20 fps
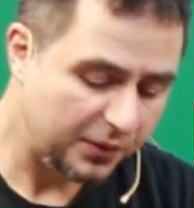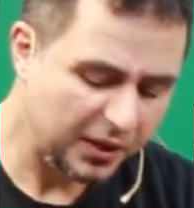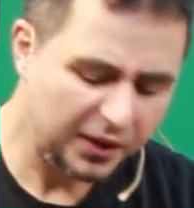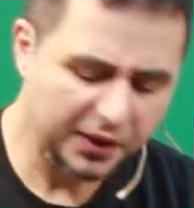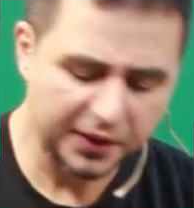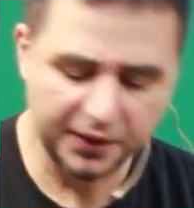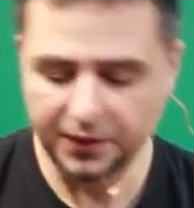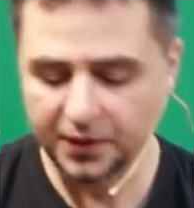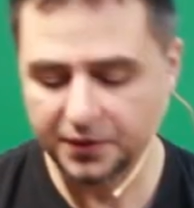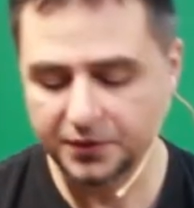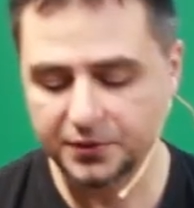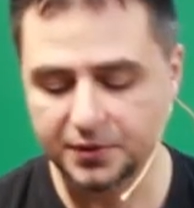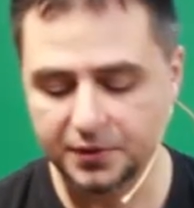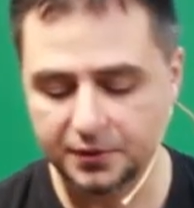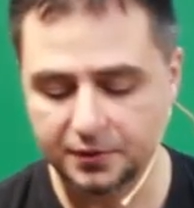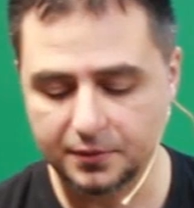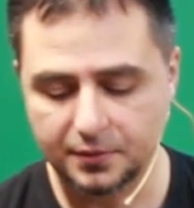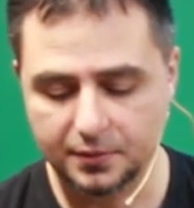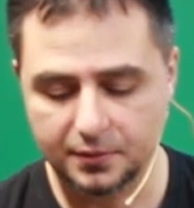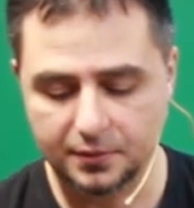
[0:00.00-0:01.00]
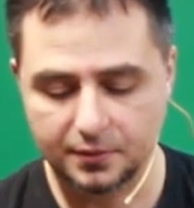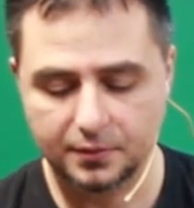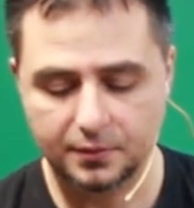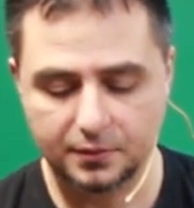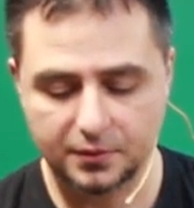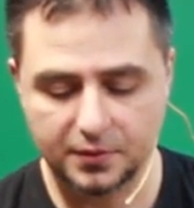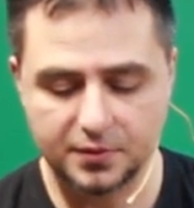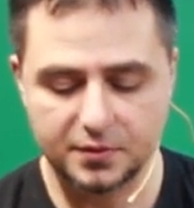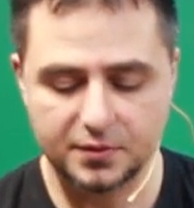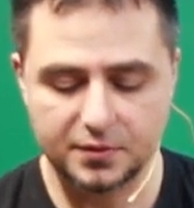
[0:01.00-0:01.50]
really that's it.
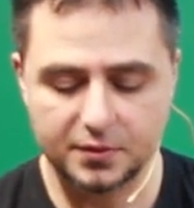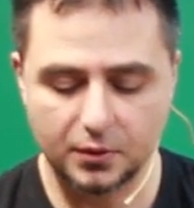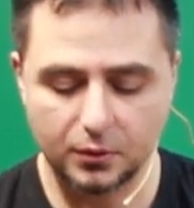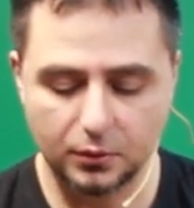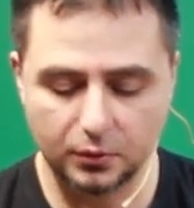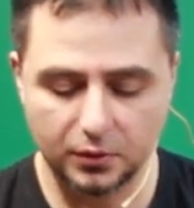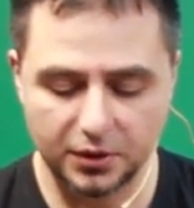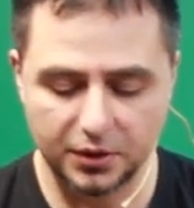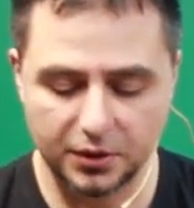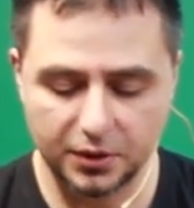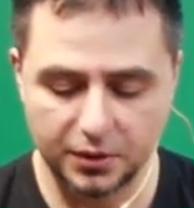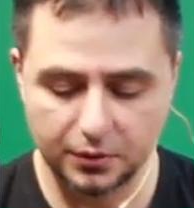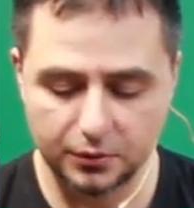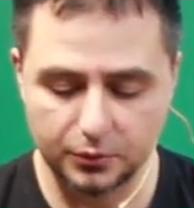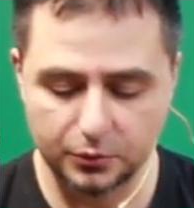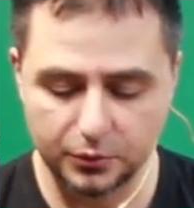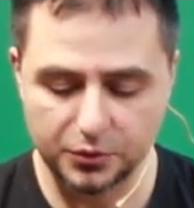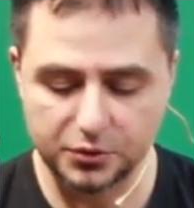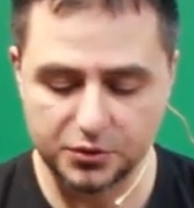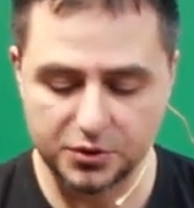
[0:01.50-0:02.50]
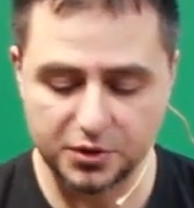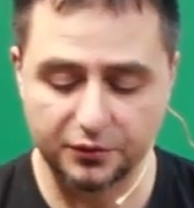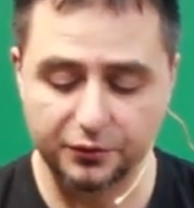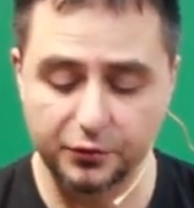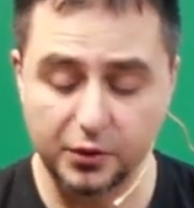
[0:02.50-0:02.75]
This is the only do-it-yourself.